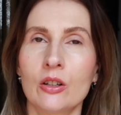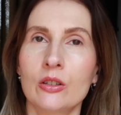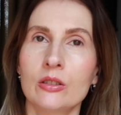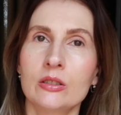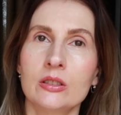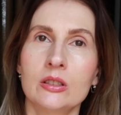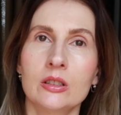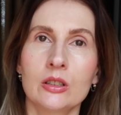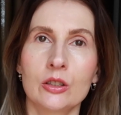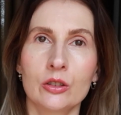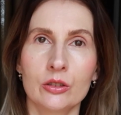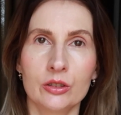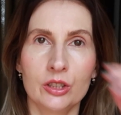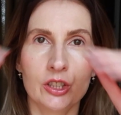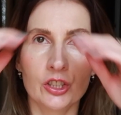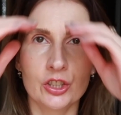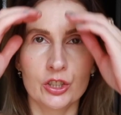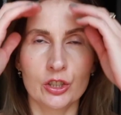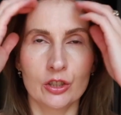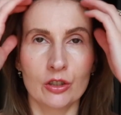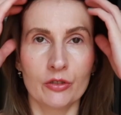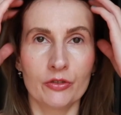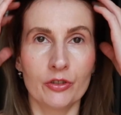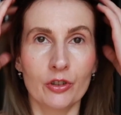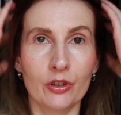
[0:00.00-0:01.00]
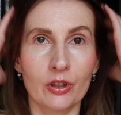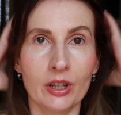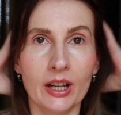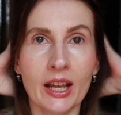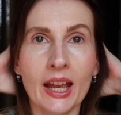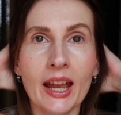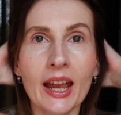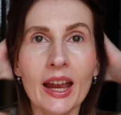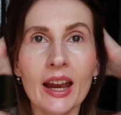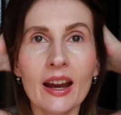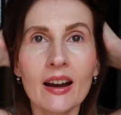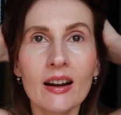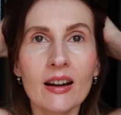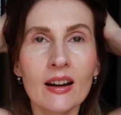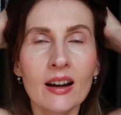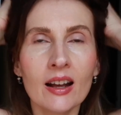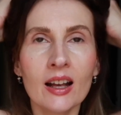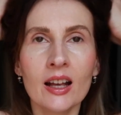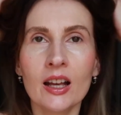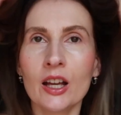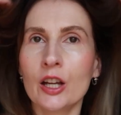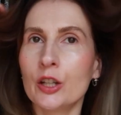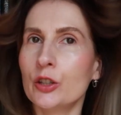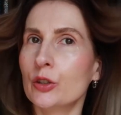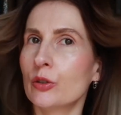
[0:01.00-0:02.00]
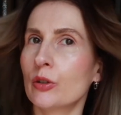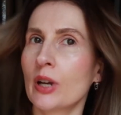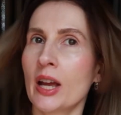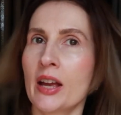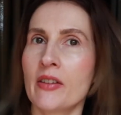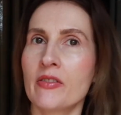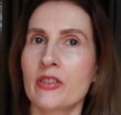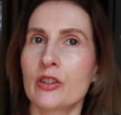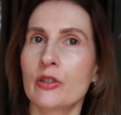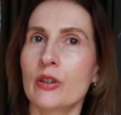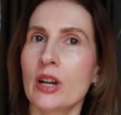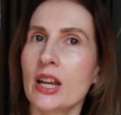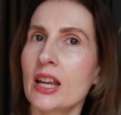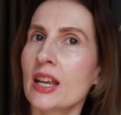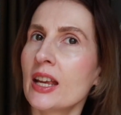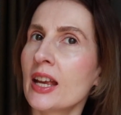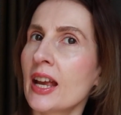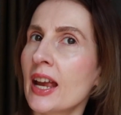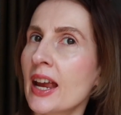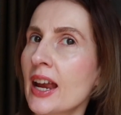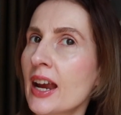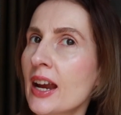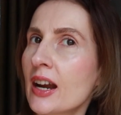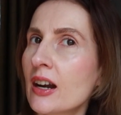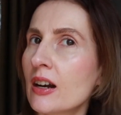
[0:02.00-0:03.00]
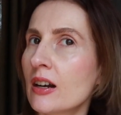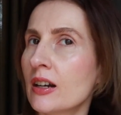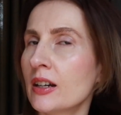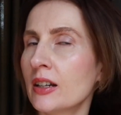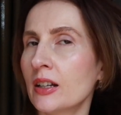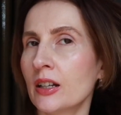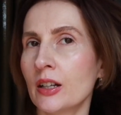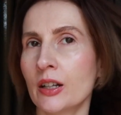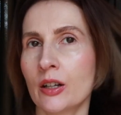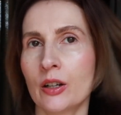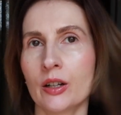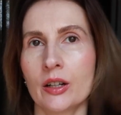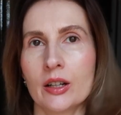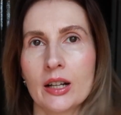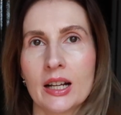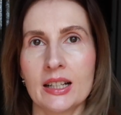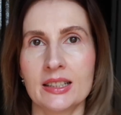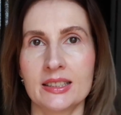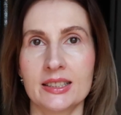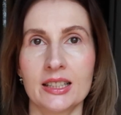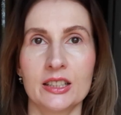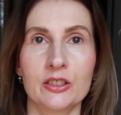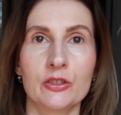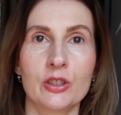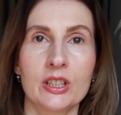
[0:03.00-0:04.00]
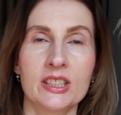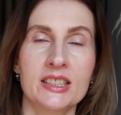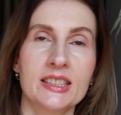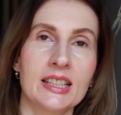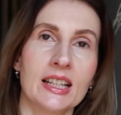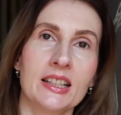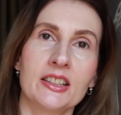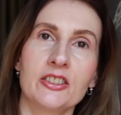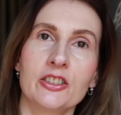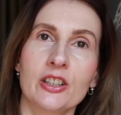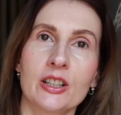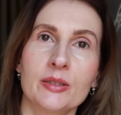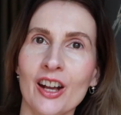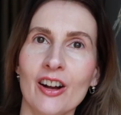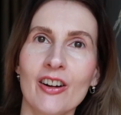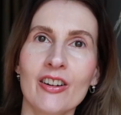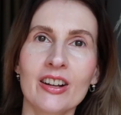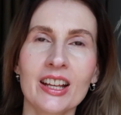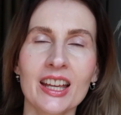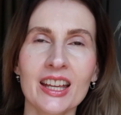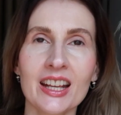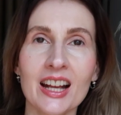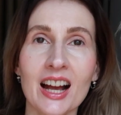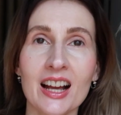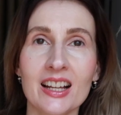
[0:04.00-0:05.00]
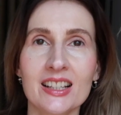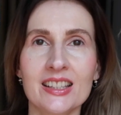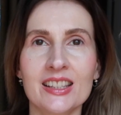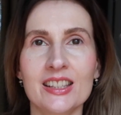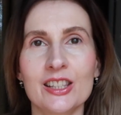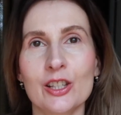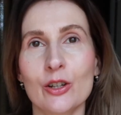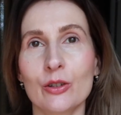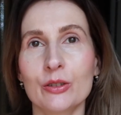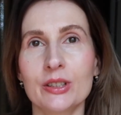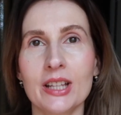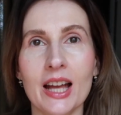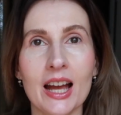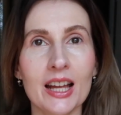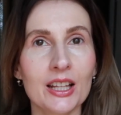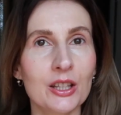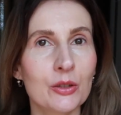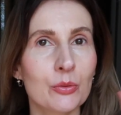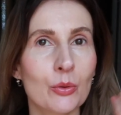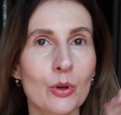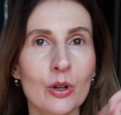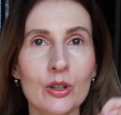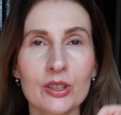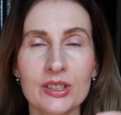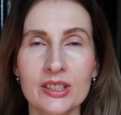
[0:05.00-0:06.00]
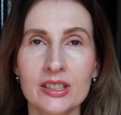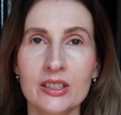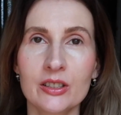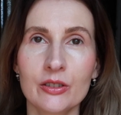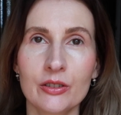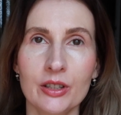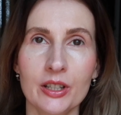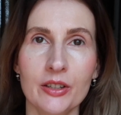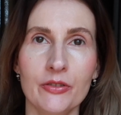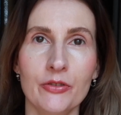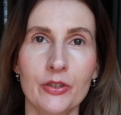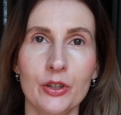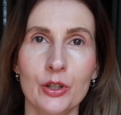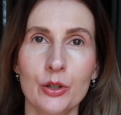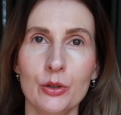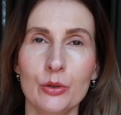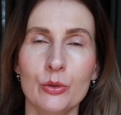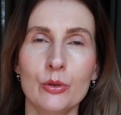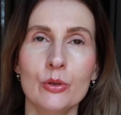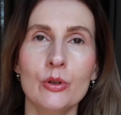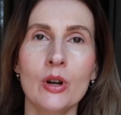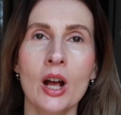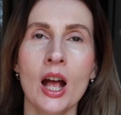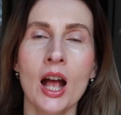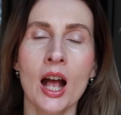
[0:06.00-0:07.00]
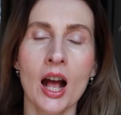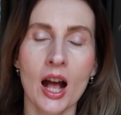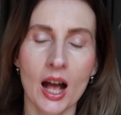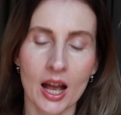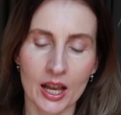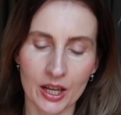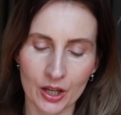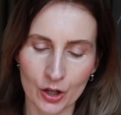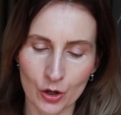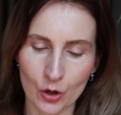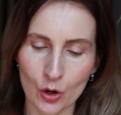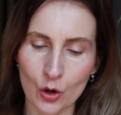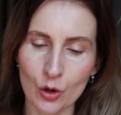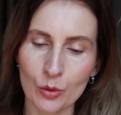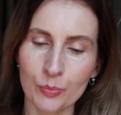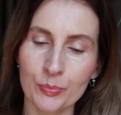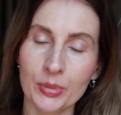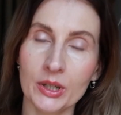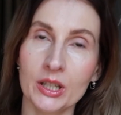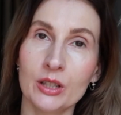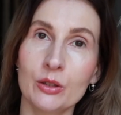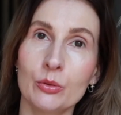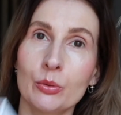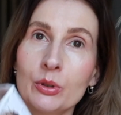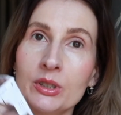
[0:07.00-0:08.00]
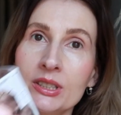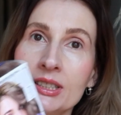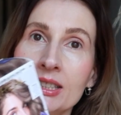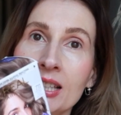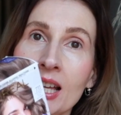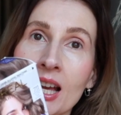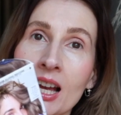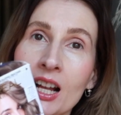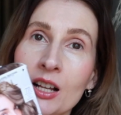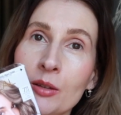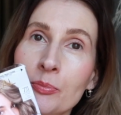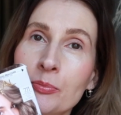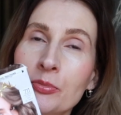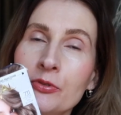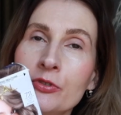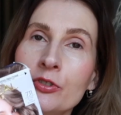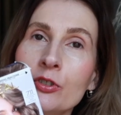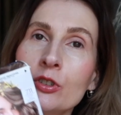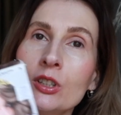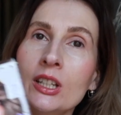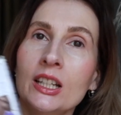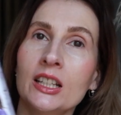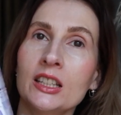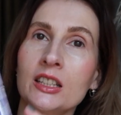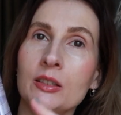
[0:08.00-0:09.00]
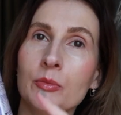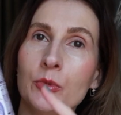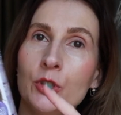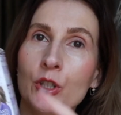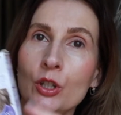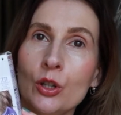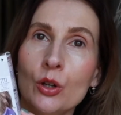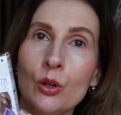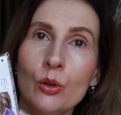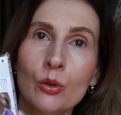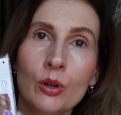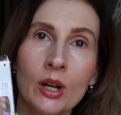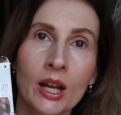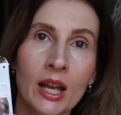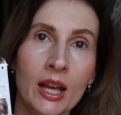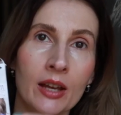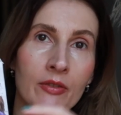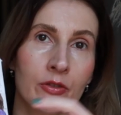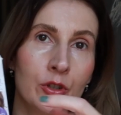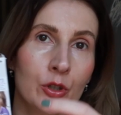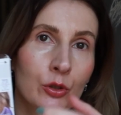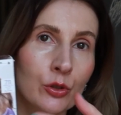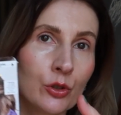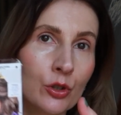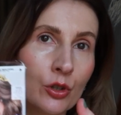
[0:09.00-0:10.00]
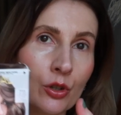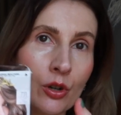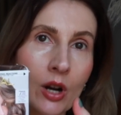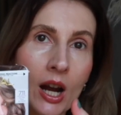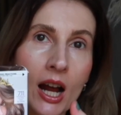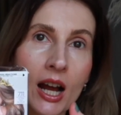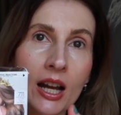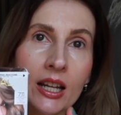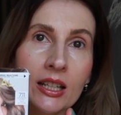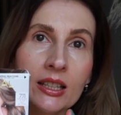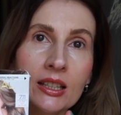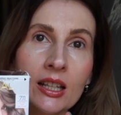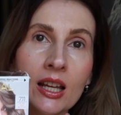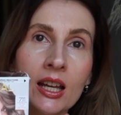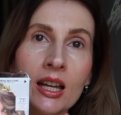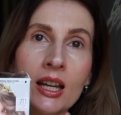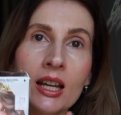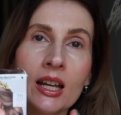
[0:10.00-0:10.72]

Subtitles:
on the condition of your hair. Do you have gray hair, etc, etc. Okay guys, so that was the review. I hope it was helpful. Let me know, have you tried